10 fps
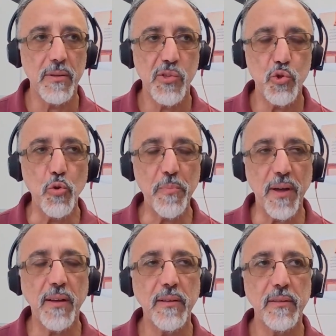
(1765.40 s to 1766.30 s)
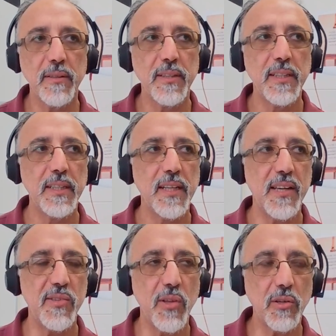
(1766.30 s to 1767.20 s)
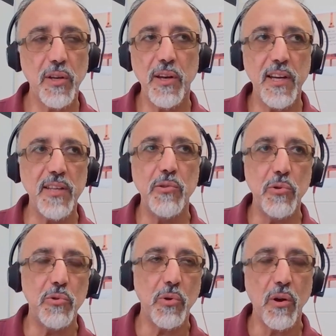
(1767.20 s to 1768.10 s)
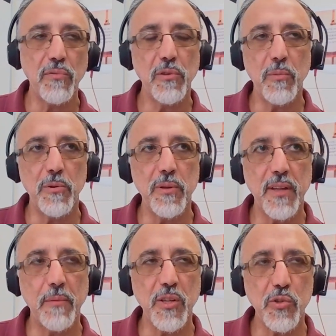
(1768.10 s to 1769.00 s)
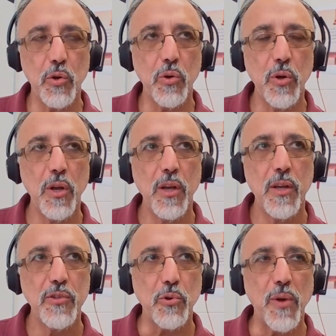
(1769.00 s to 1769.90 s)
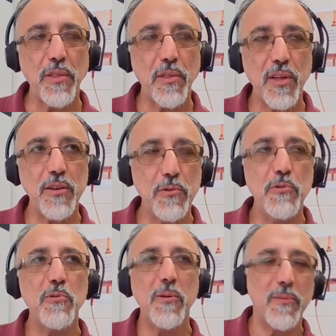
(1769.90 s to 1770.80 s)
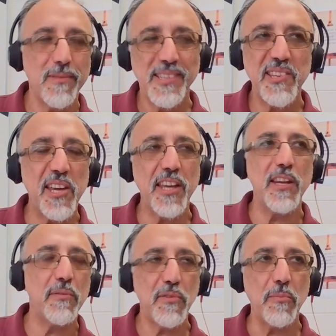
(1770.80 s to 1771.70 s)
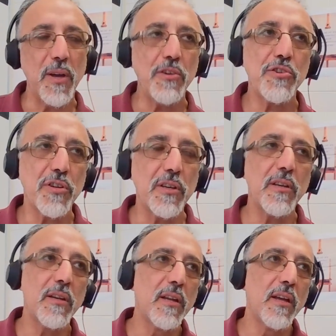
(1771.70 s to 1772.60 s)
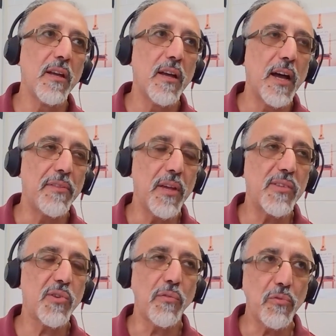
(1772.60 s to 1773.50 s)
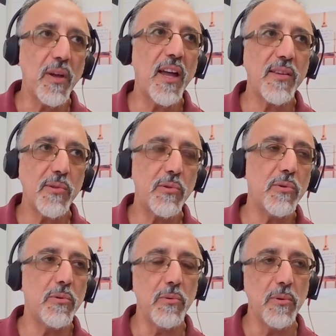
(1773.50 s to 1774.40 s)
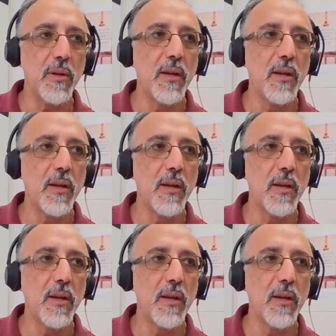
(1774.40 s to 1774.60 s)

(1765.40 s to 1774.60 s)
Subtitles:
super is not going to lead you to comfortable retirement. So rather than you seeking information, I think software has to